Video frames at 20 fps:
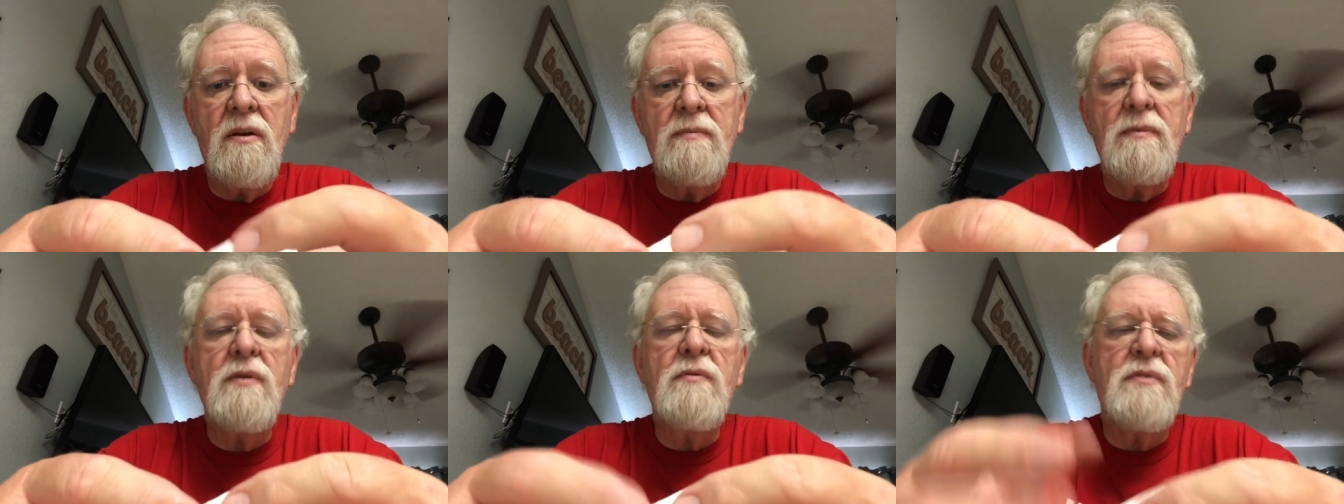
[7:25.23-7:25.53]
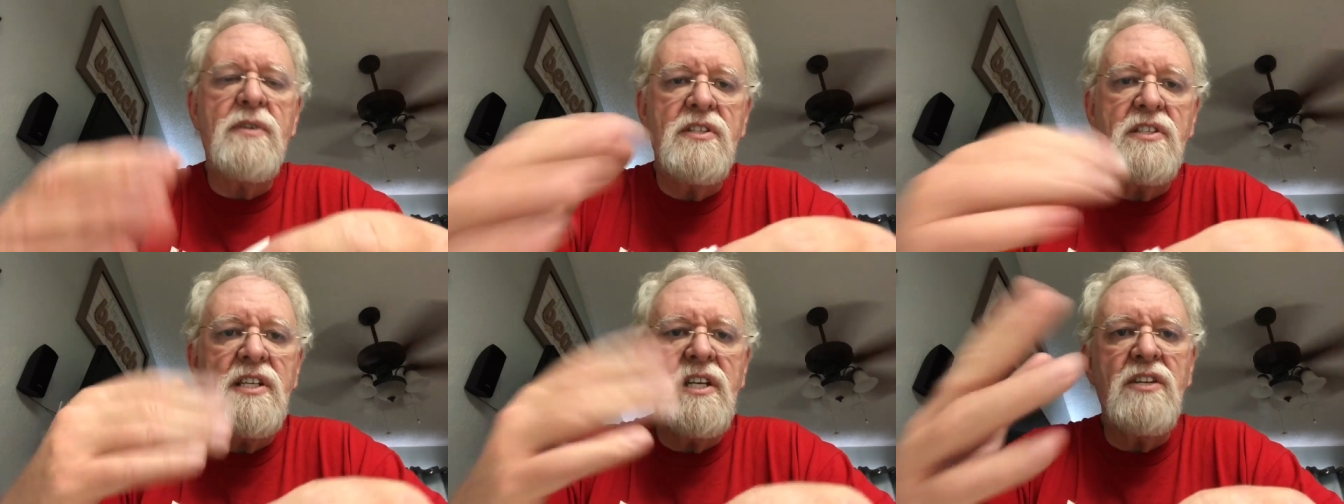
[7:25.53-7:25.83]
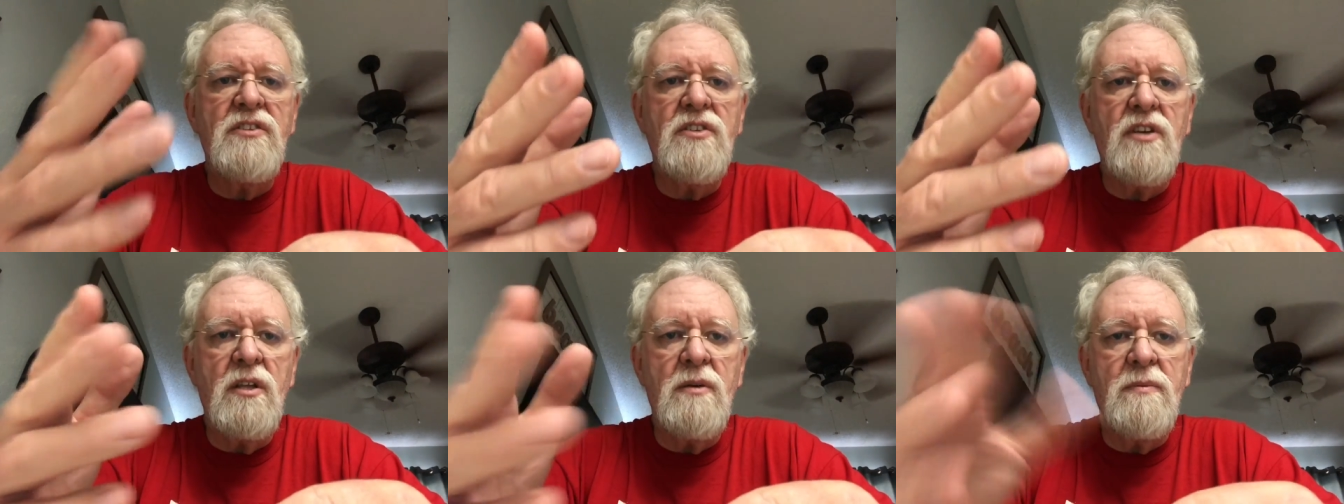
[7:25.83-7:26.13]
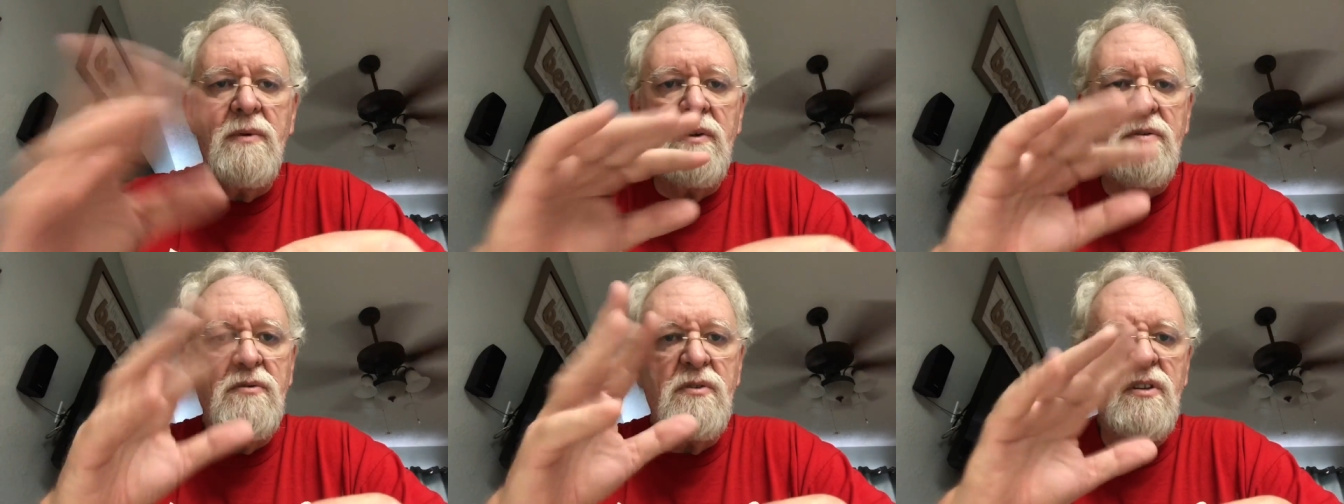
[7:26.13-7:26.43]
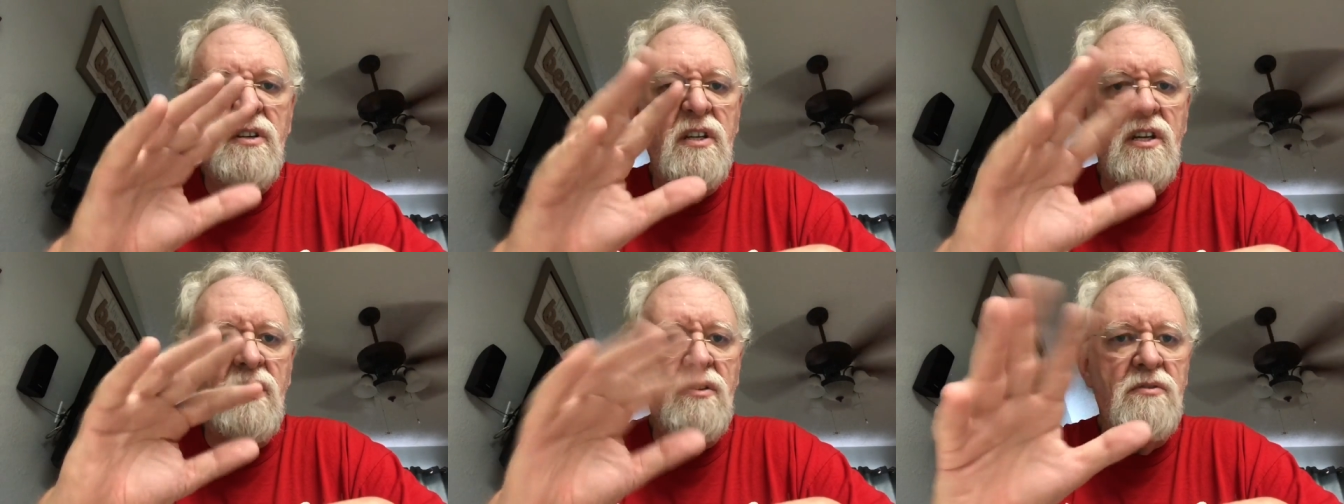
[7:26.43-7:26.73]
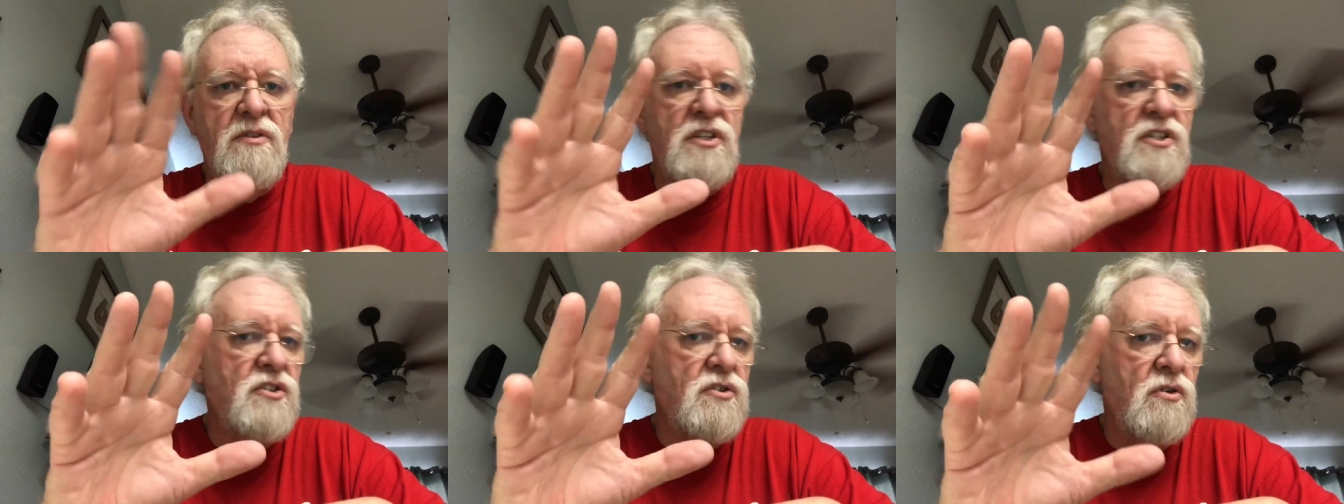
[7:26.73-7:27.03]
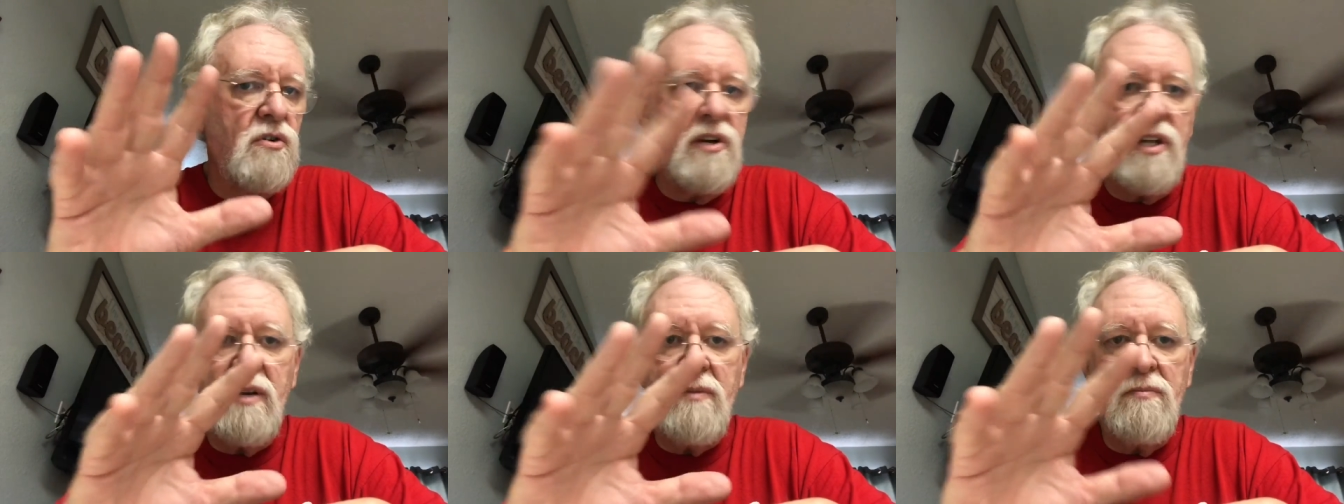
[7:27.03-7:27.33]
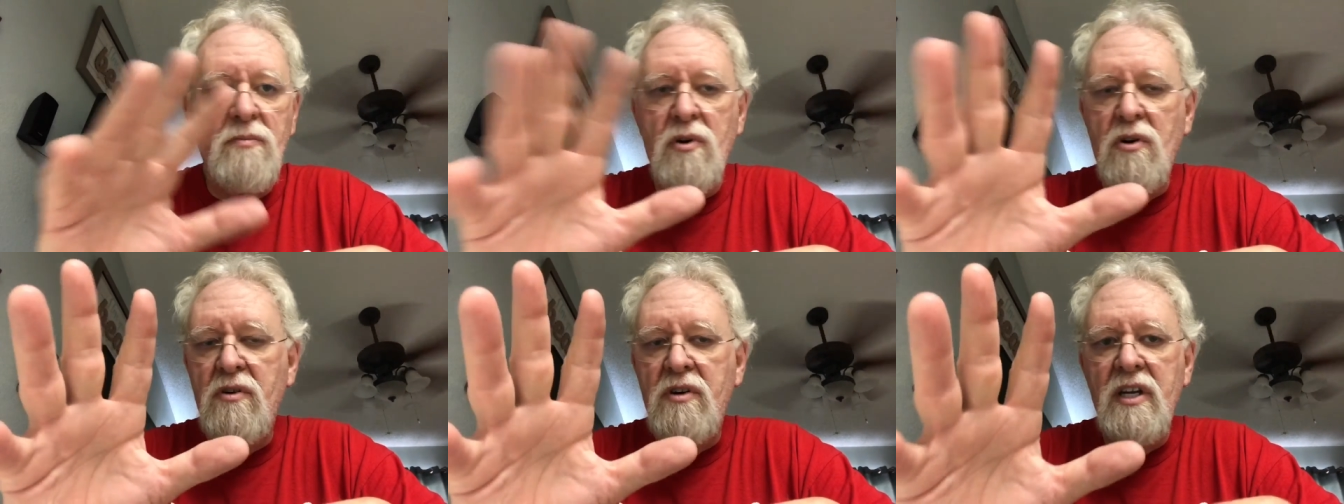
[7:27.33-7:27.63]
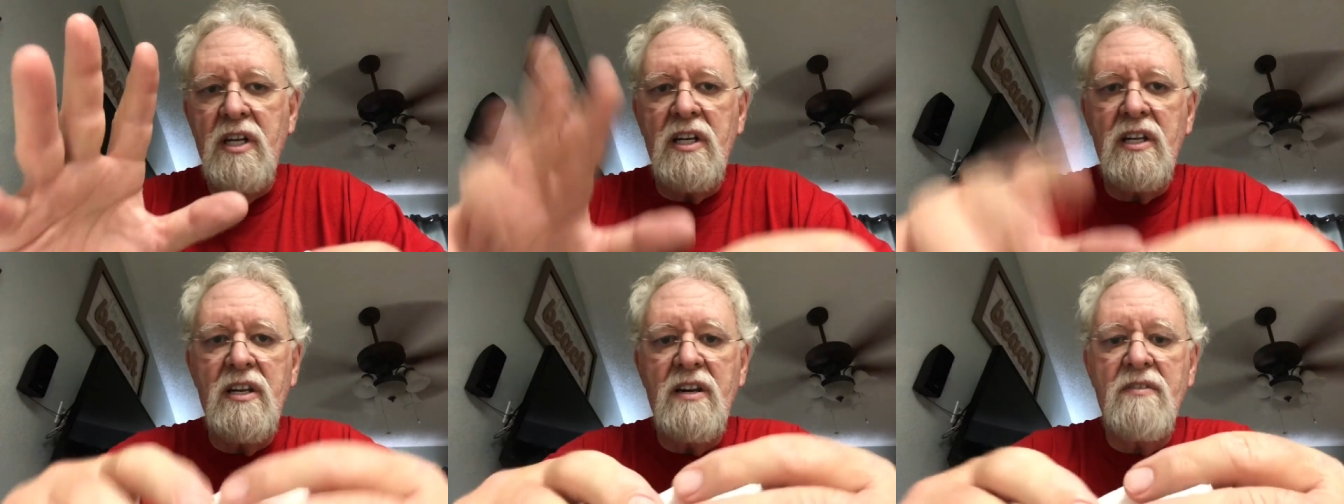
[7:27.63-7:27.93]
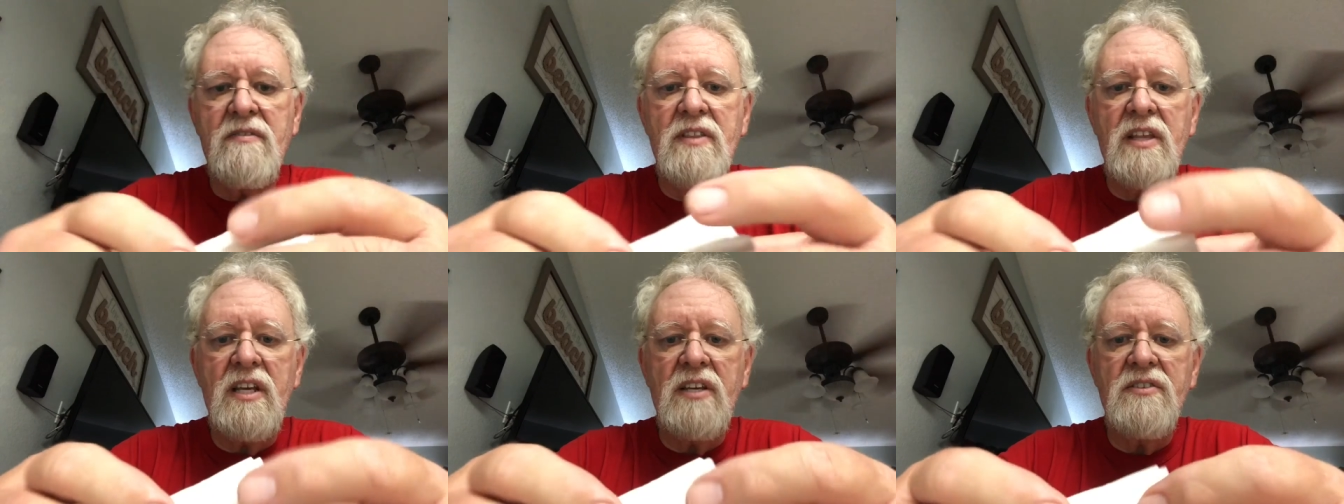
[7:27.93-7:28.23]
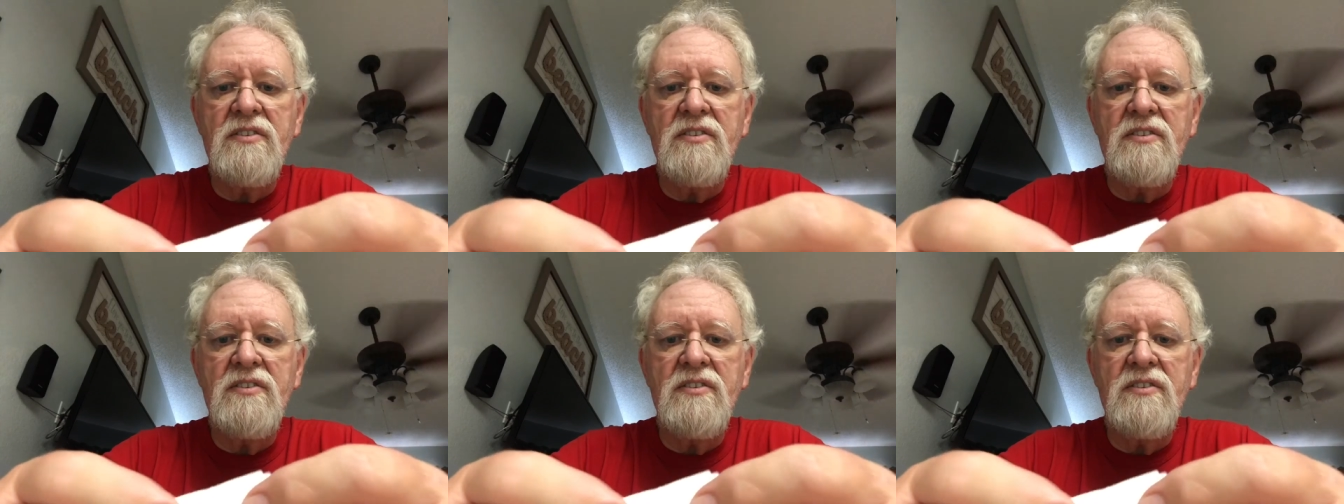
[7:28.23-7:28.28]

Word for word: I mean, we could see each other, but it was, you know, distorted and broken and everything.